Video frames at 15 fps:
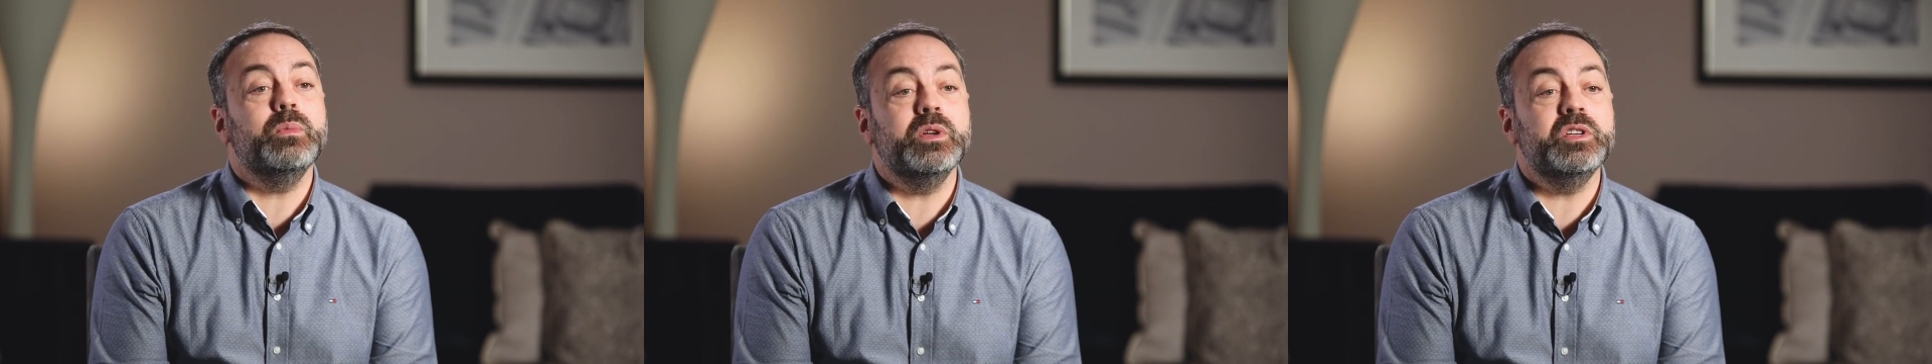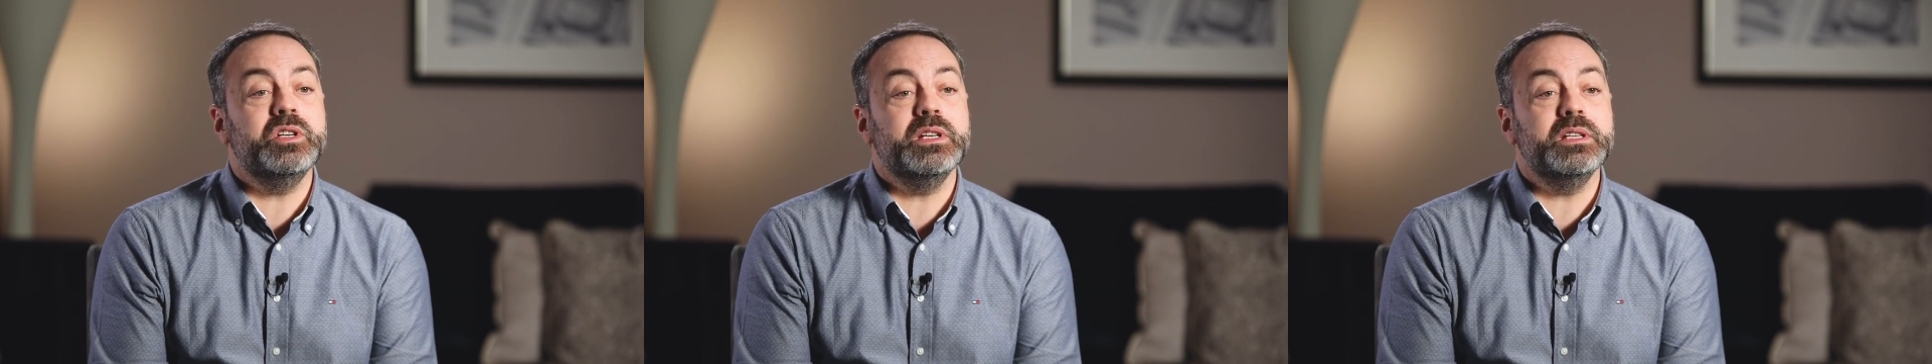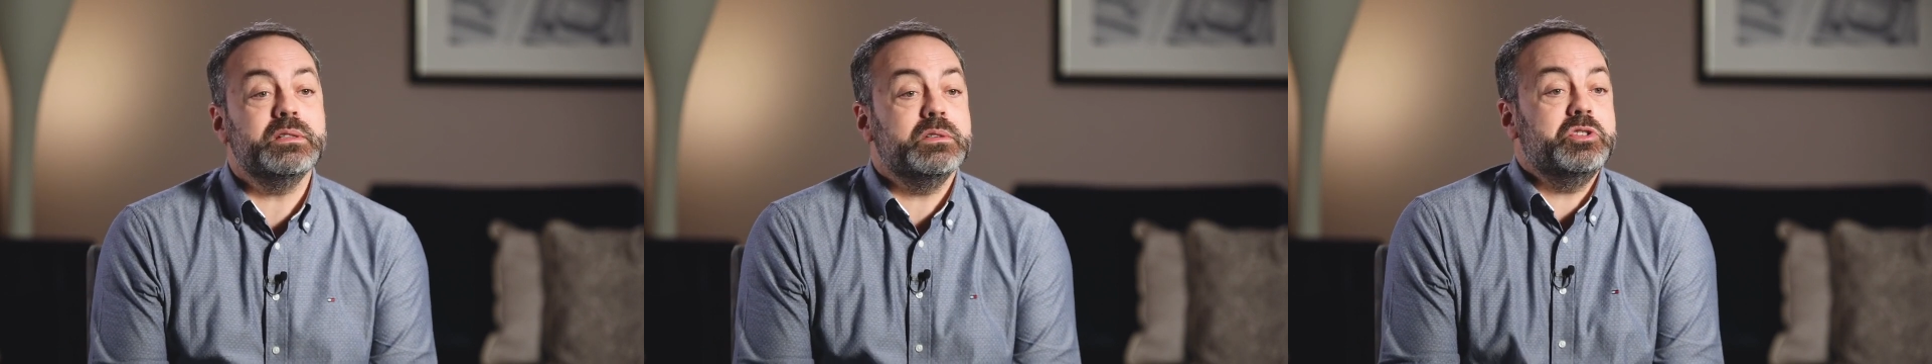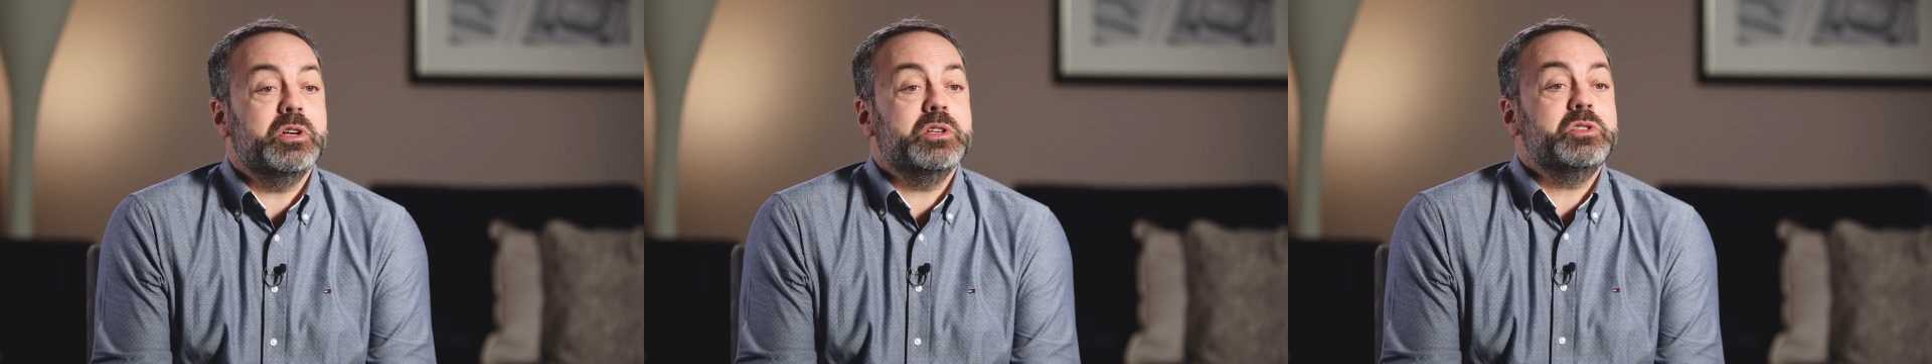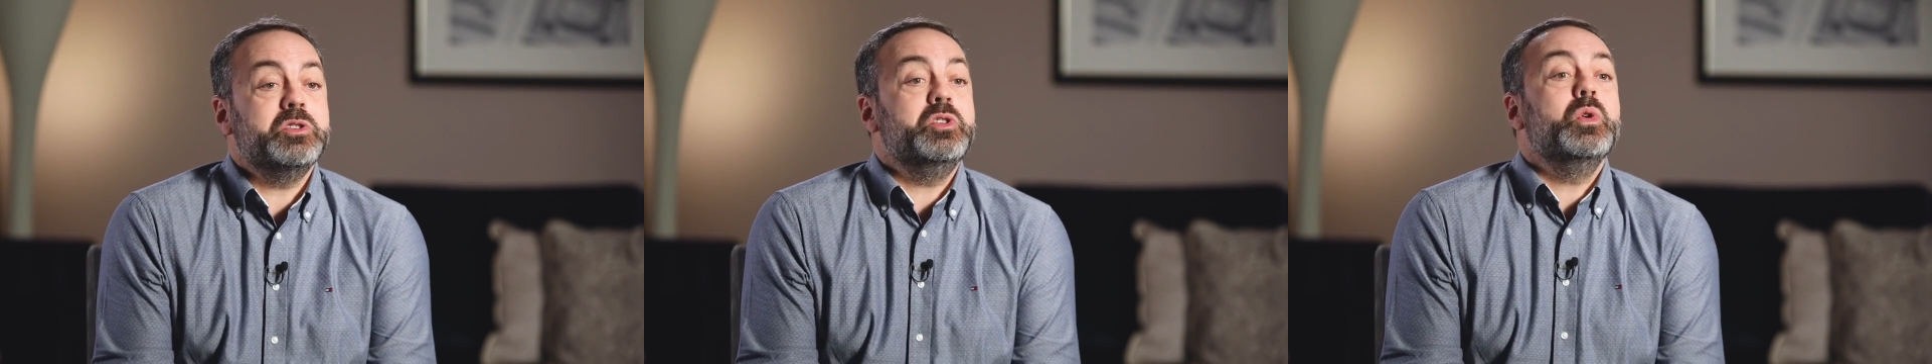which is
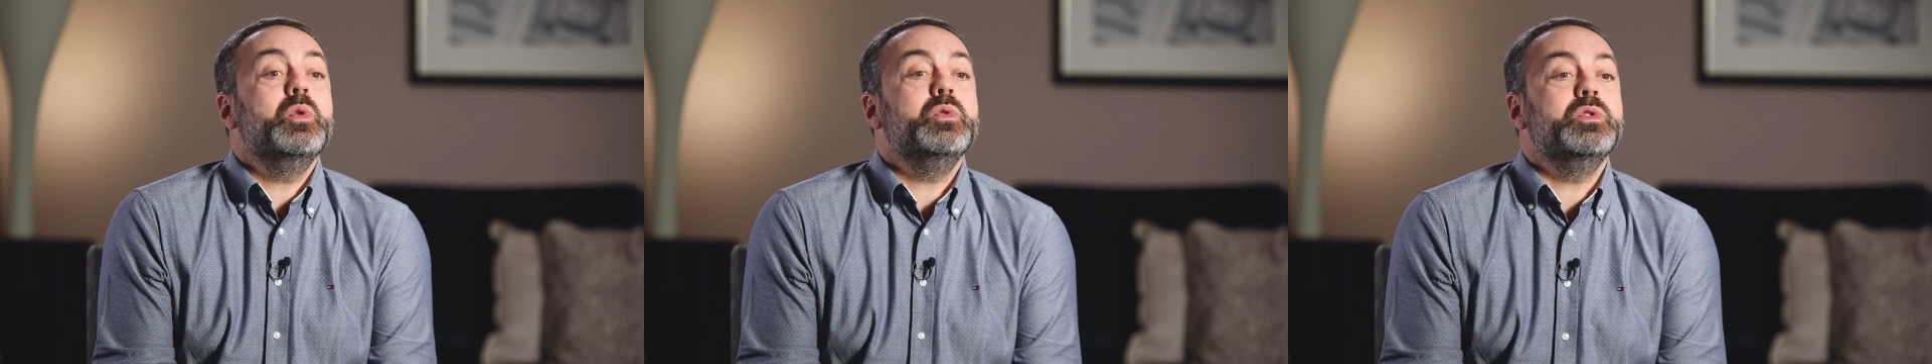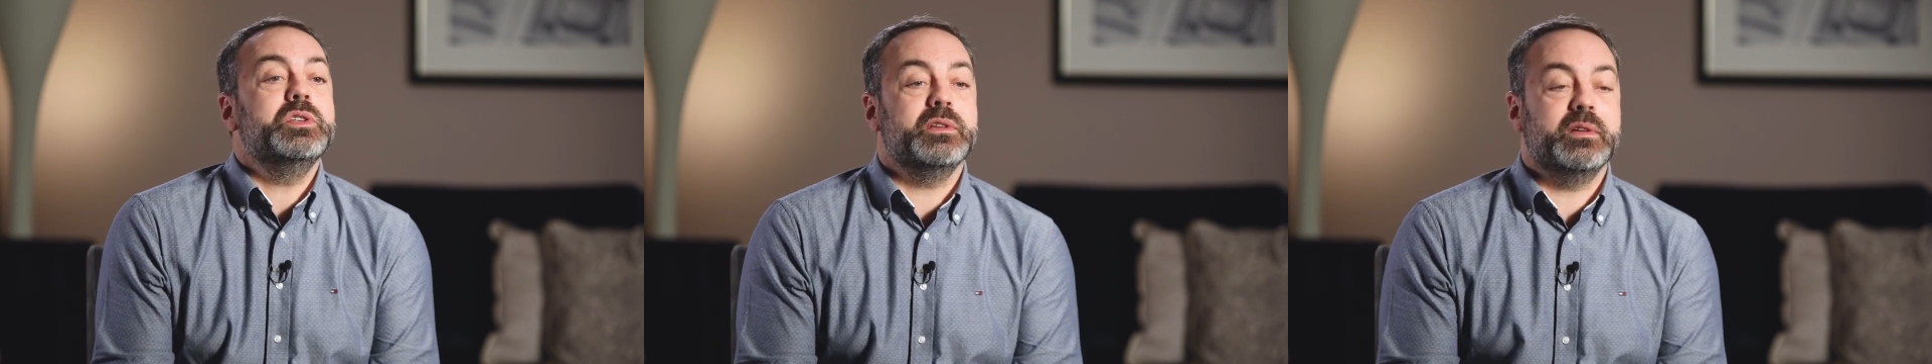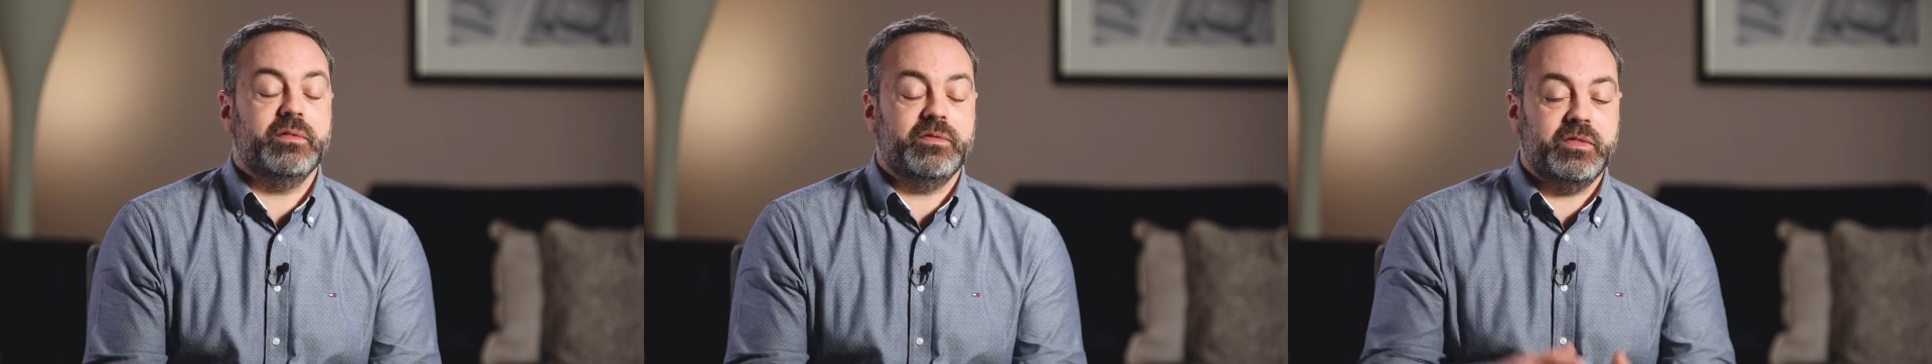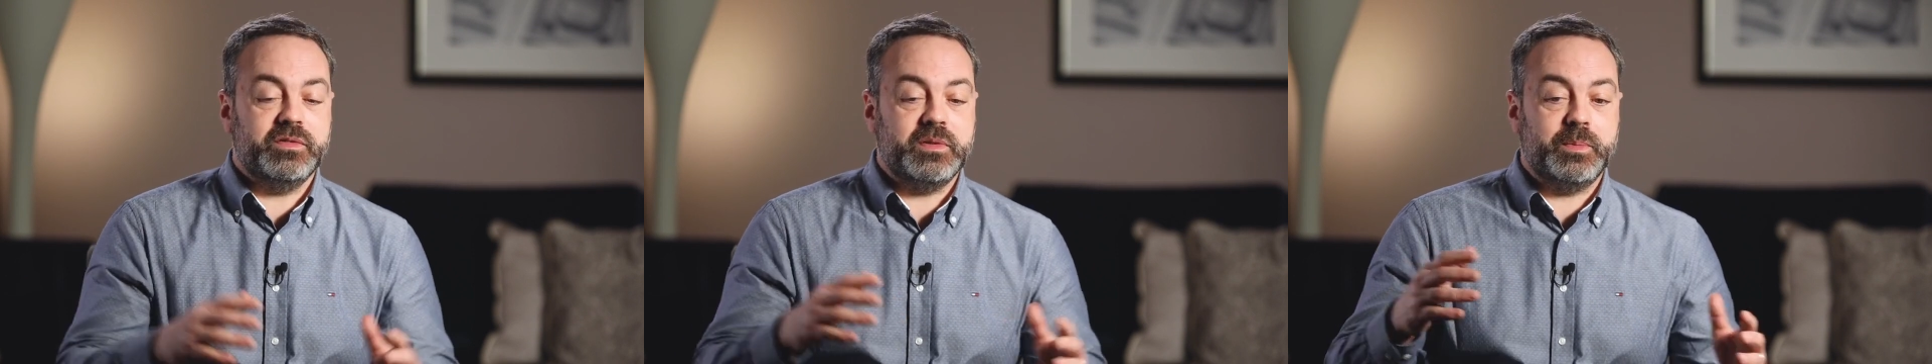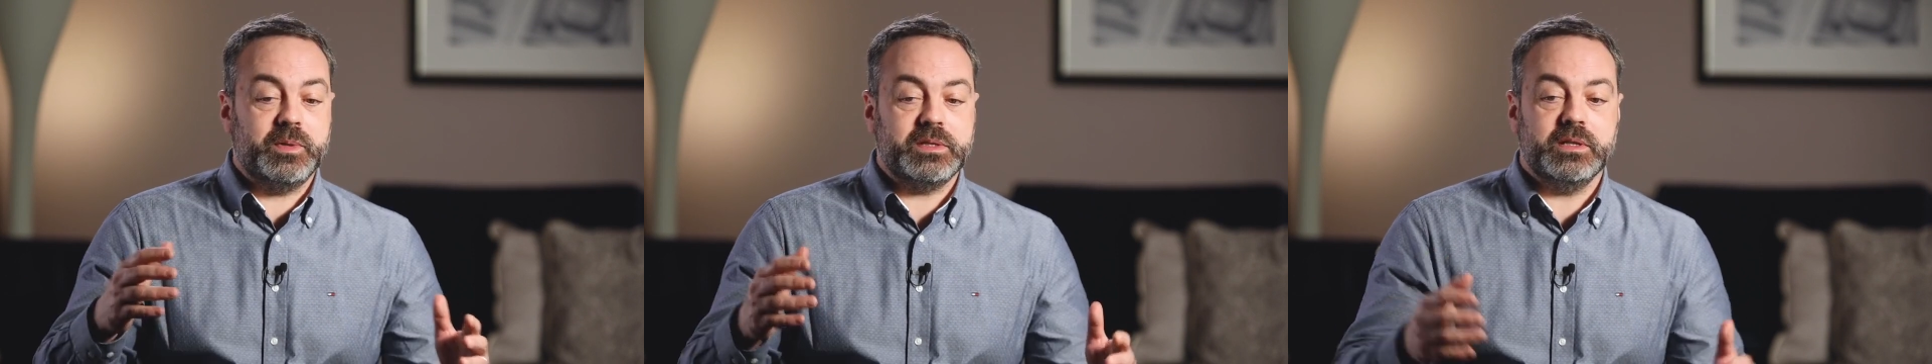just huge,
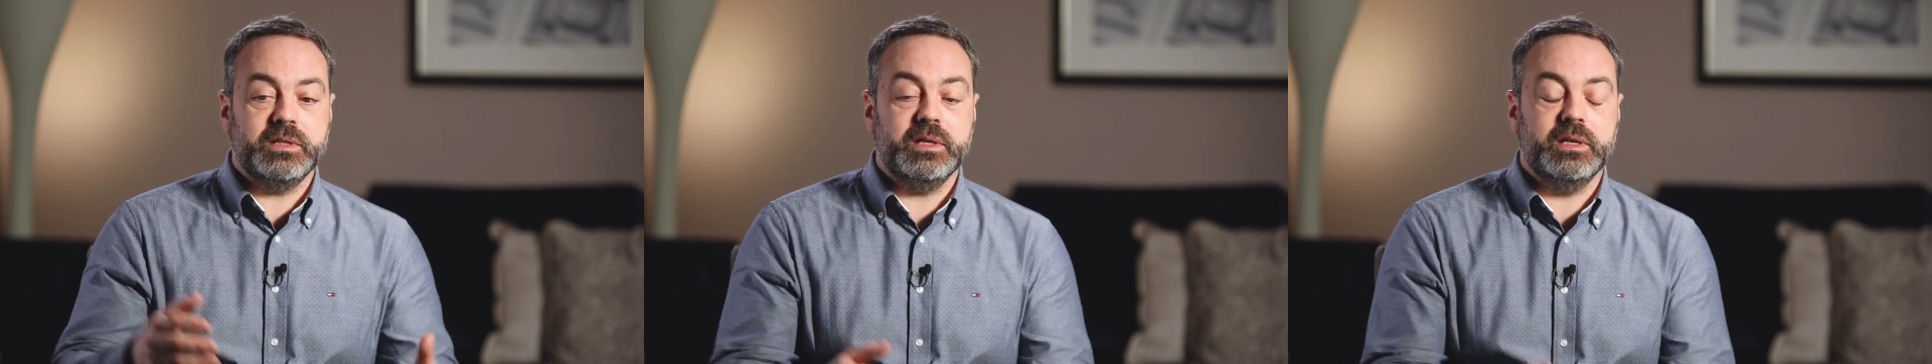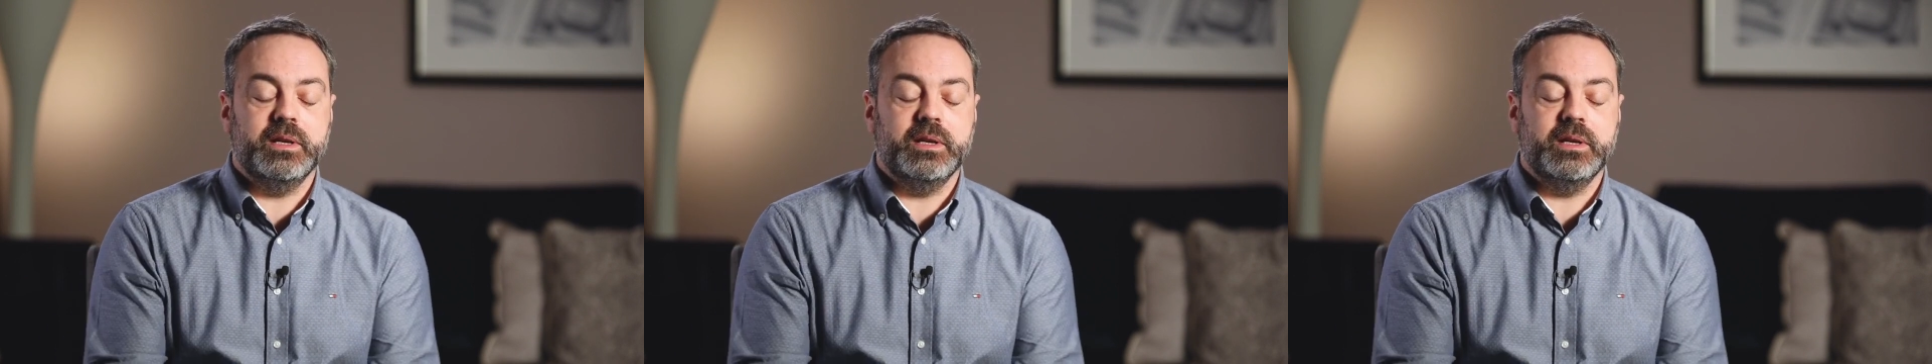50%